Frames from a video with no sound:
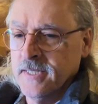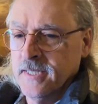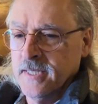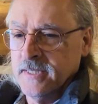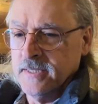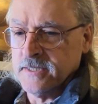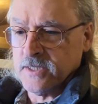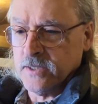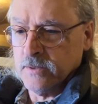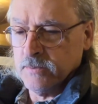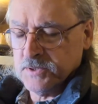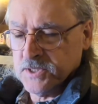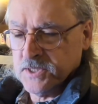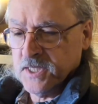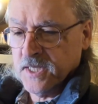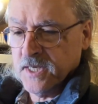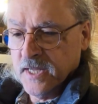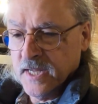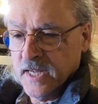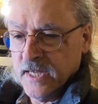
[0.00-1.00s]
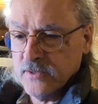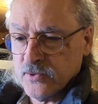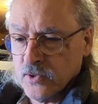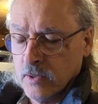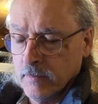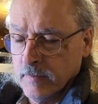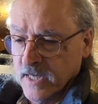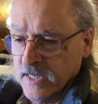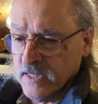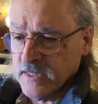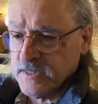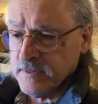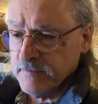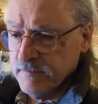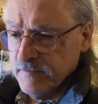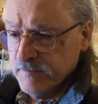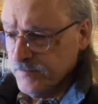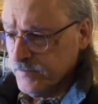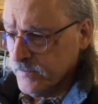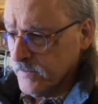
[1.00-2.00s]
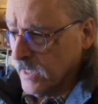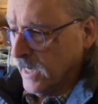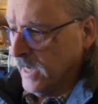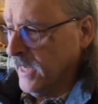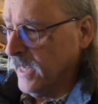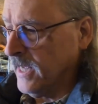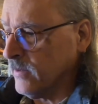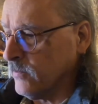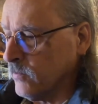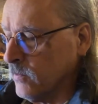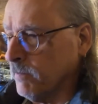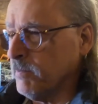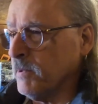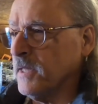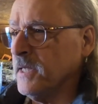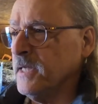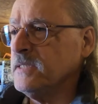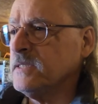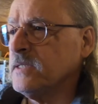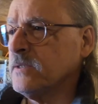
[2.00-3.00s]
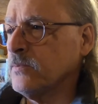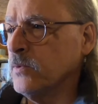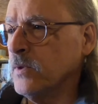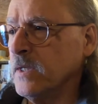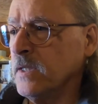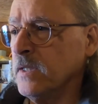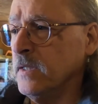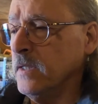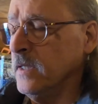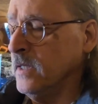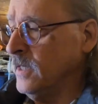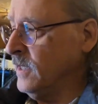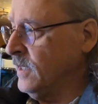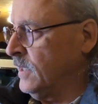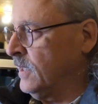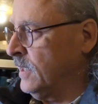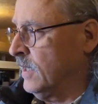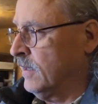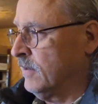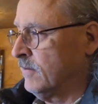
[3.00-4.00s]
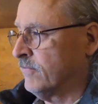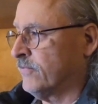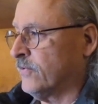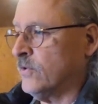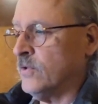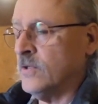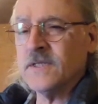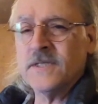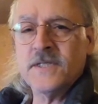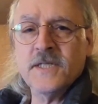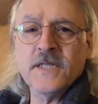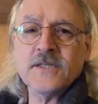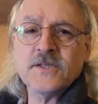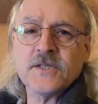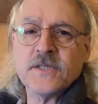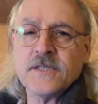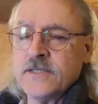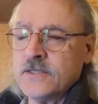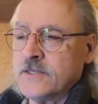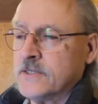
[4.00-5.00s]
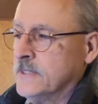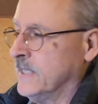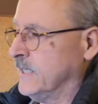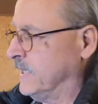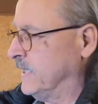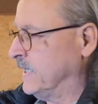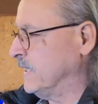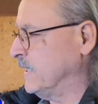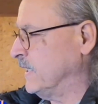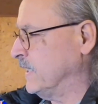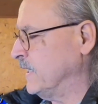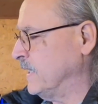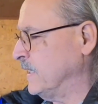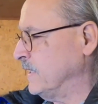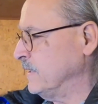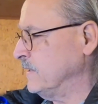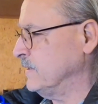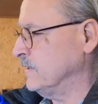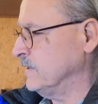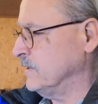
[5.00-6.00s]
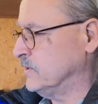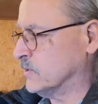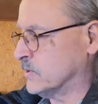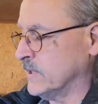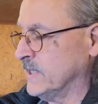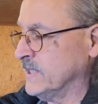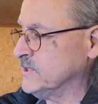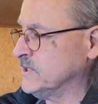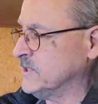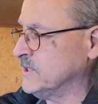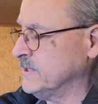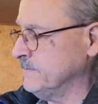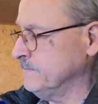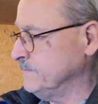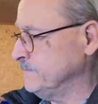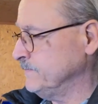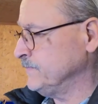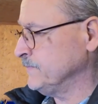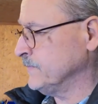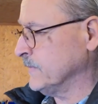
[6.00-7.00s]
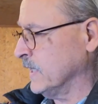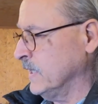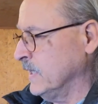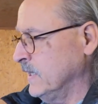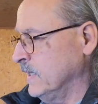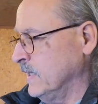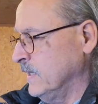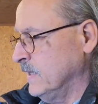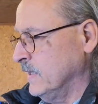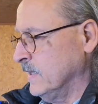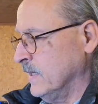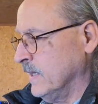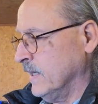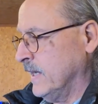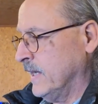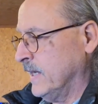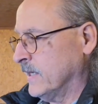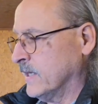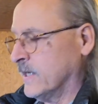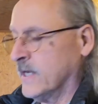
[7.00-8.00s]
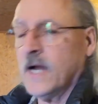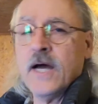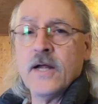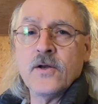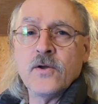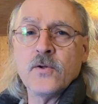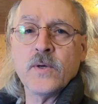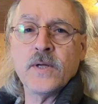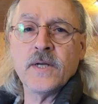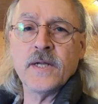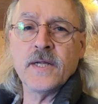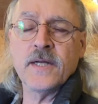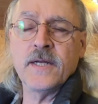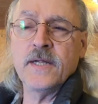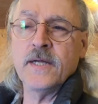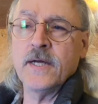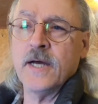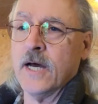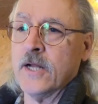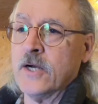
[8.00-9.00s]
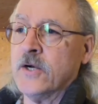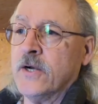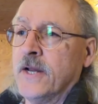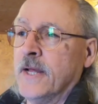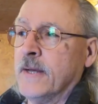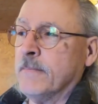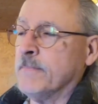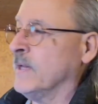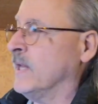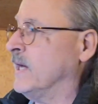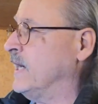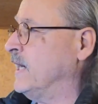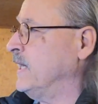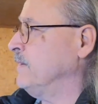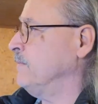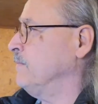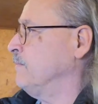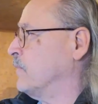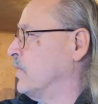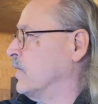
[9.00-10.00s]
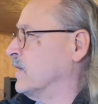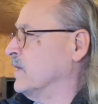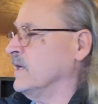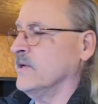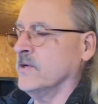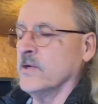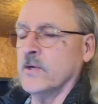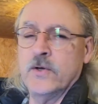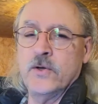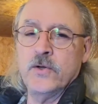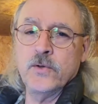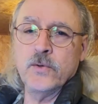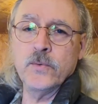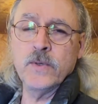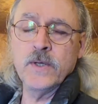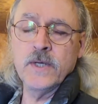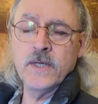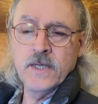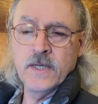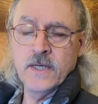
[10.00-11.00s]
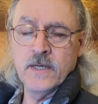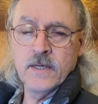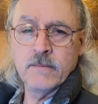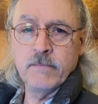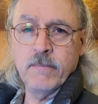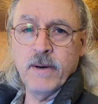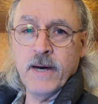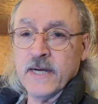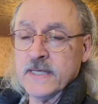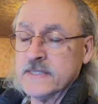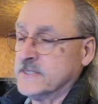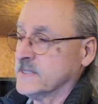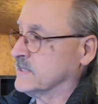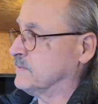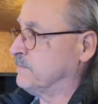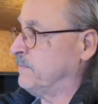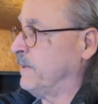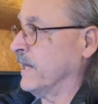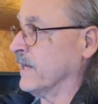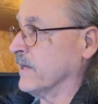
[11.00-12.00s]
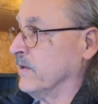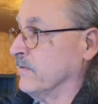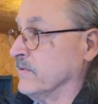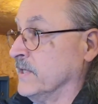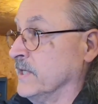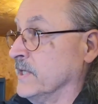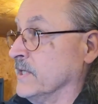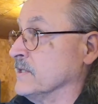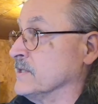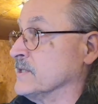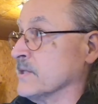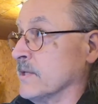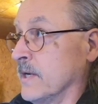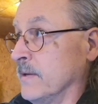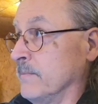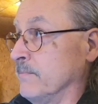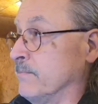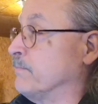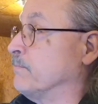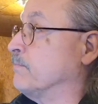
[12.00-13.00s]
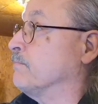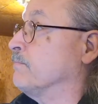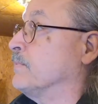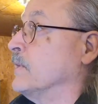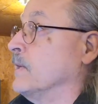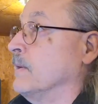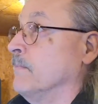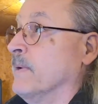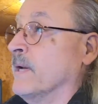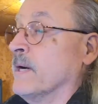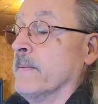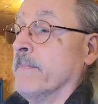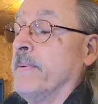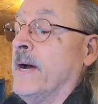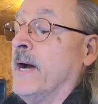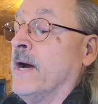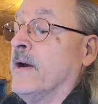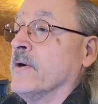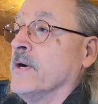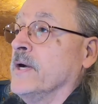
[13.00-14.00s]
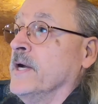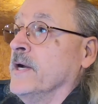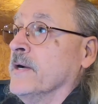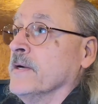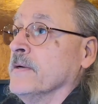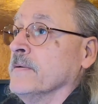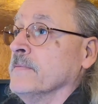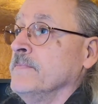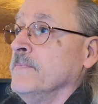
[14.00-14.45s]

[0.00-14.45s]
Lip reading: So it was 10 gauge Romex. I had it replaced with full ditched and trenched and conduited 100 amp line, brought it into a new box that's back over here, so I put in better power here,